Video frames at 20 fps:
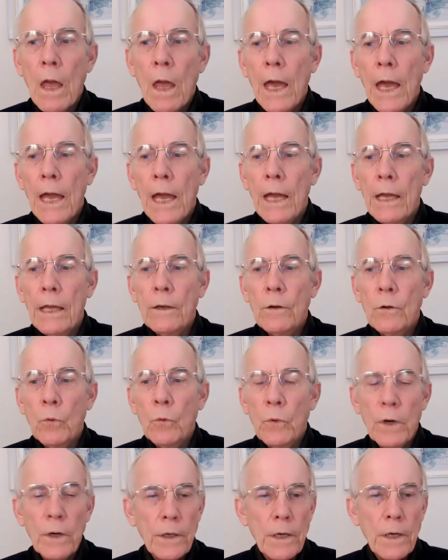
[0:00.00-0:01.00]
and you're
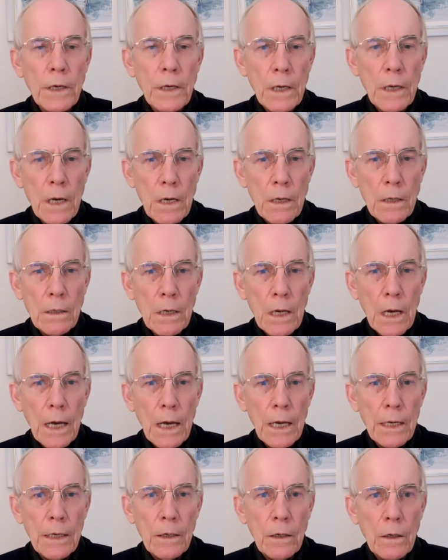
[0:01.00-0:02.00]
working in
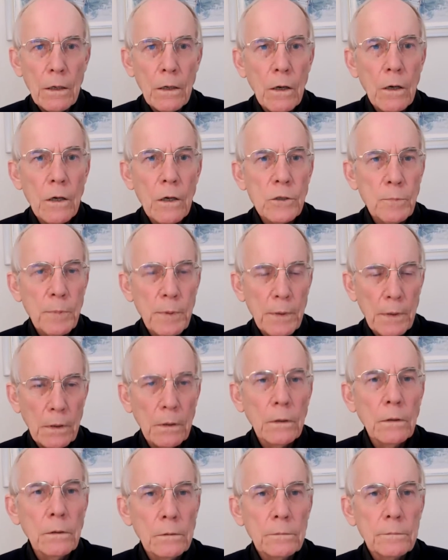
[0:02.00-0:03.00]
a
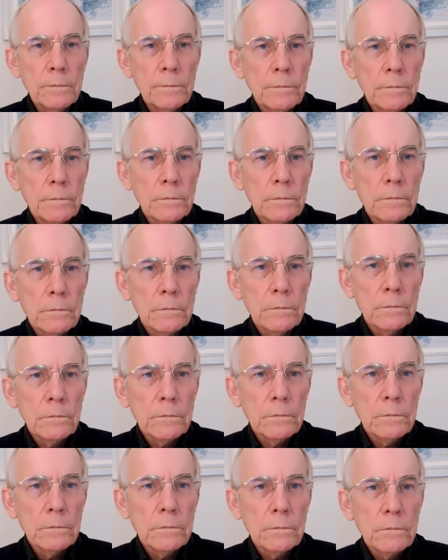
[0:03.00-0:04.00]
hospital,
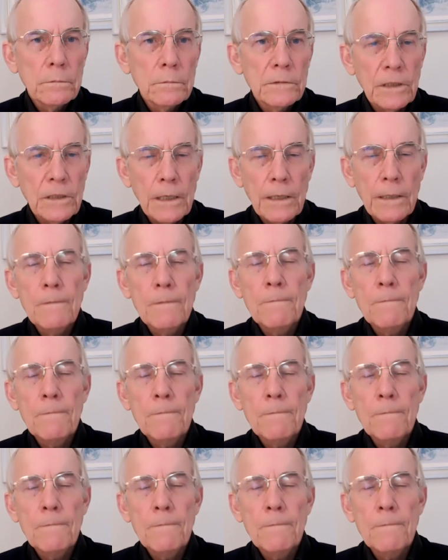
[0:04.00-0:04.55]
say,